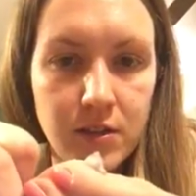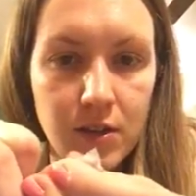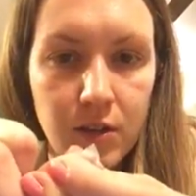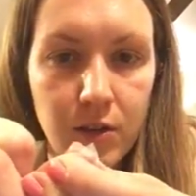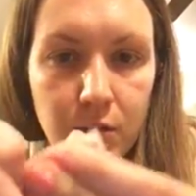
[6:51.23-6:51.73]

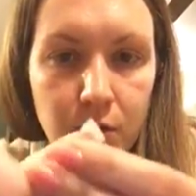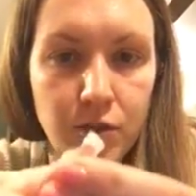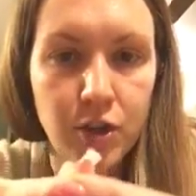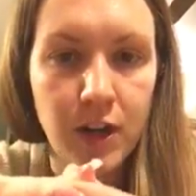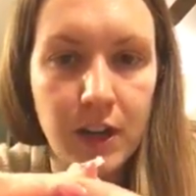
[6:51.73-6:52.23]
so you're
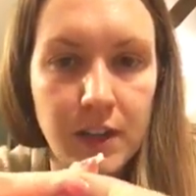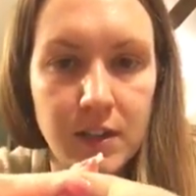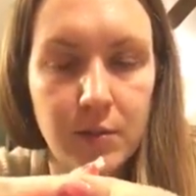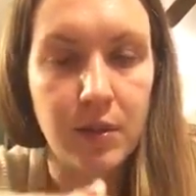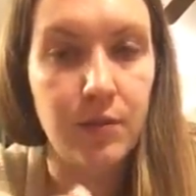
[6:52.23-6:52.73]
trying to get
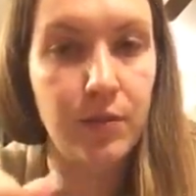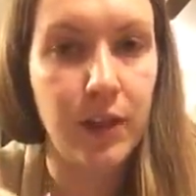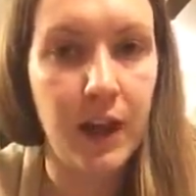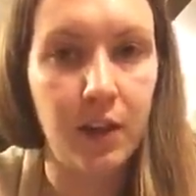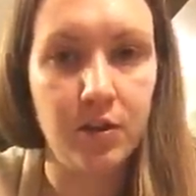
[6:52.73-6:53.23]
something
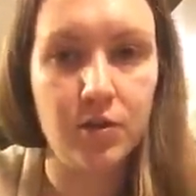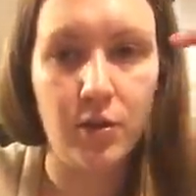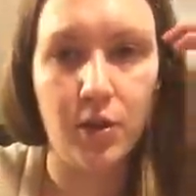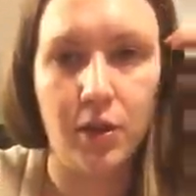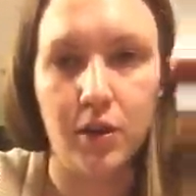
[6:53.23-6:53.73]
flat onto a
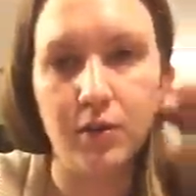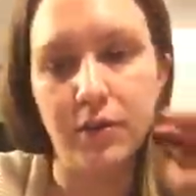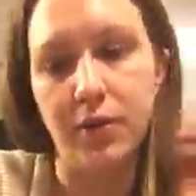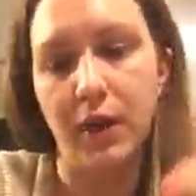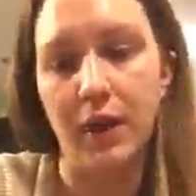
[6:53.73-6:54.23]
curve,
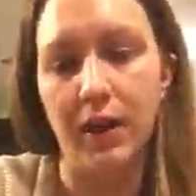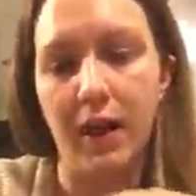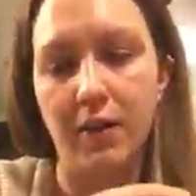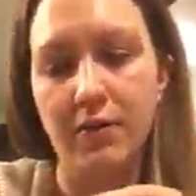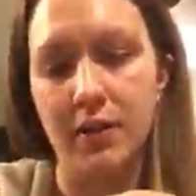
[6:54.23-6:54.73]
you kind of
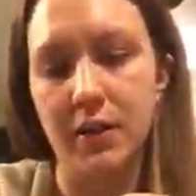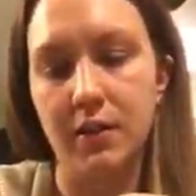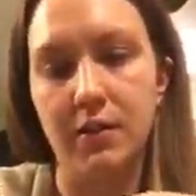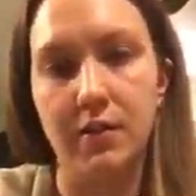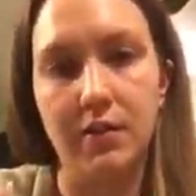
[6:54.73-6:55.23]
have to,
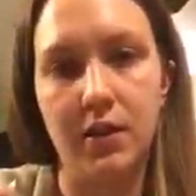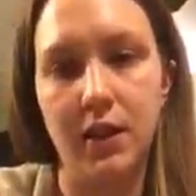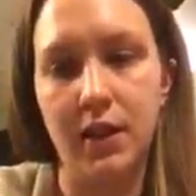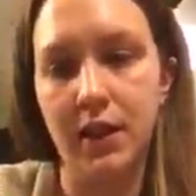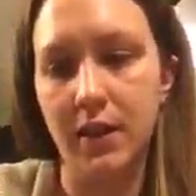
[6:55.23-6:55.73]
the
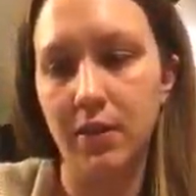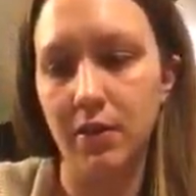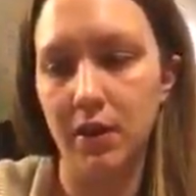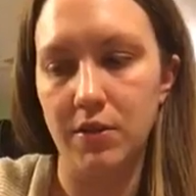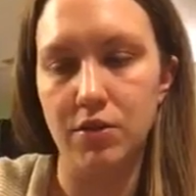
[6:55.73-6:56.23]
heat, you
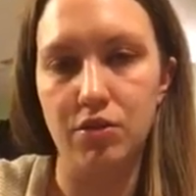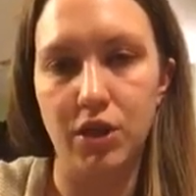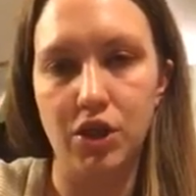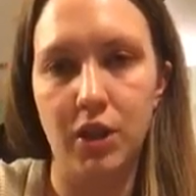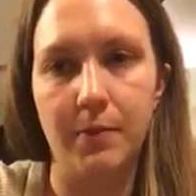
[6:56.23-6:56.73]
can
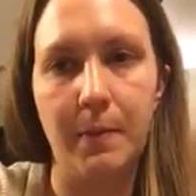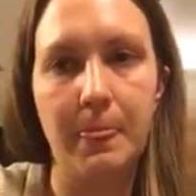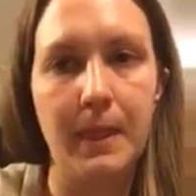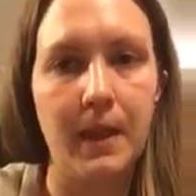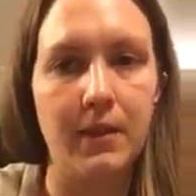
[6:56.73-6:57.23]
stretch it.
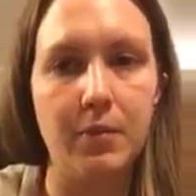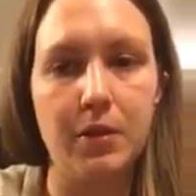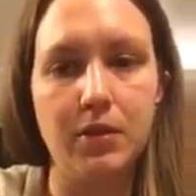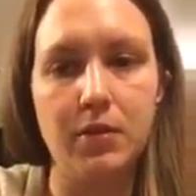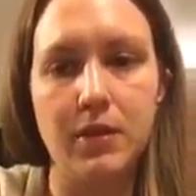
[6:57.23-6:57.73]
And then I'm
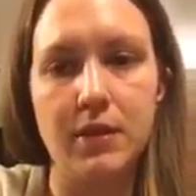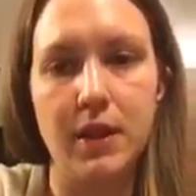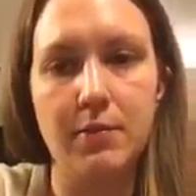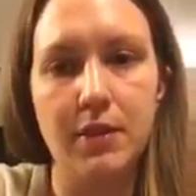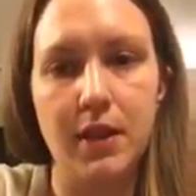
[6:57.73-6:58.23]
going to do the
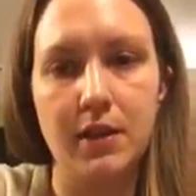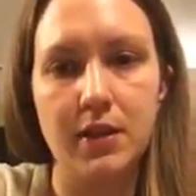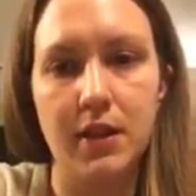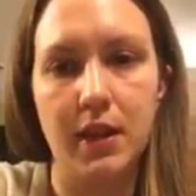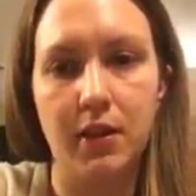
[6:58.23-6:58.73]
same thing to
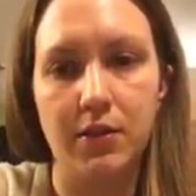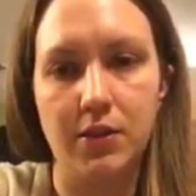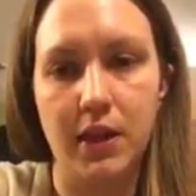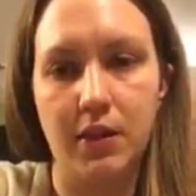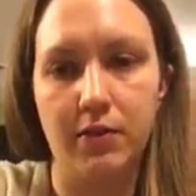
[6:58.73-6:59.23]
the other
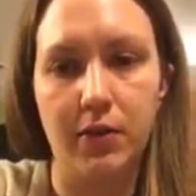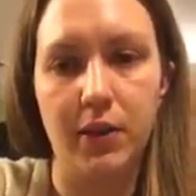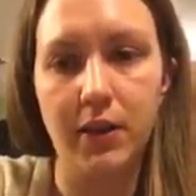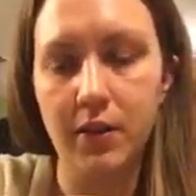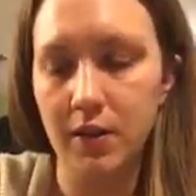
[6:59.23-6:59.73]
side over
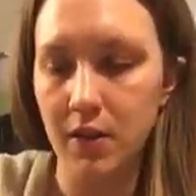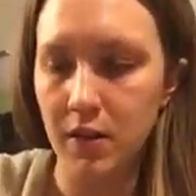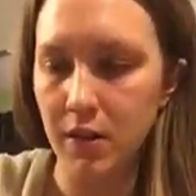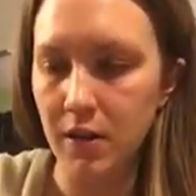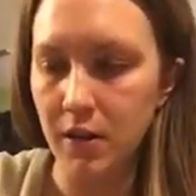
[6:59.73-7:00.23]
here.
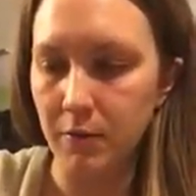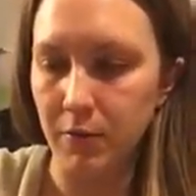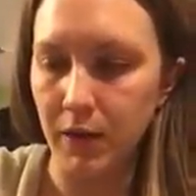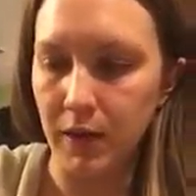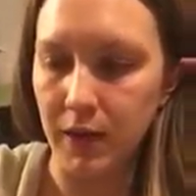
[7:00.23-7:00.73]
I'm
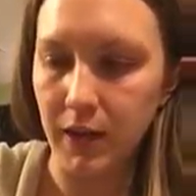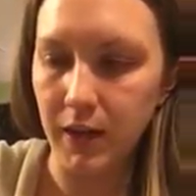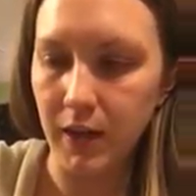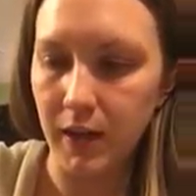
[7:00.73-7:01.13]
going to heat it